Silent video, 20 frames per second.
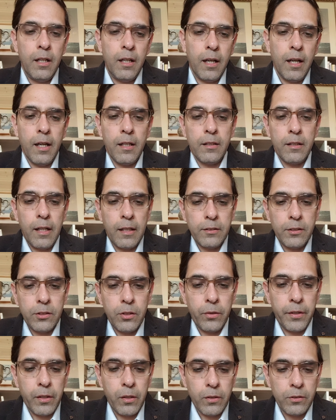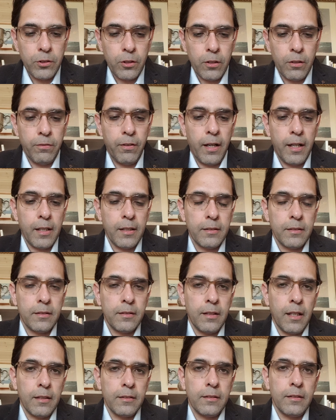and so it sort of has
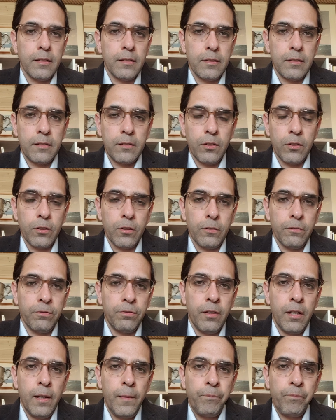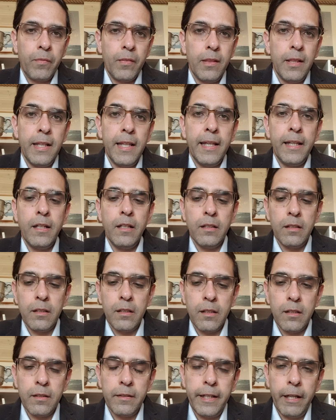this sort of
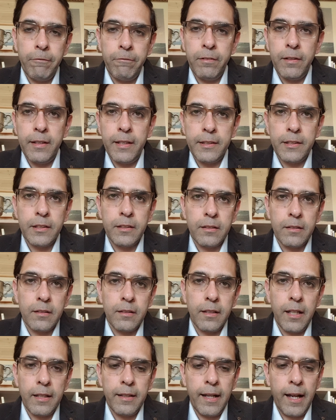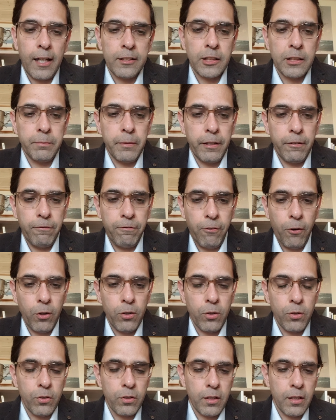legal definition that has to be
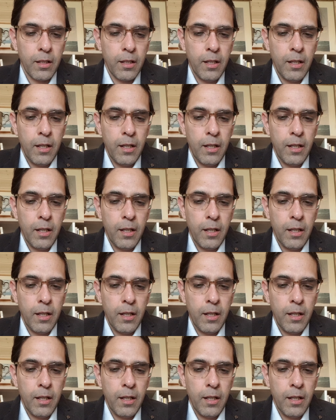followed.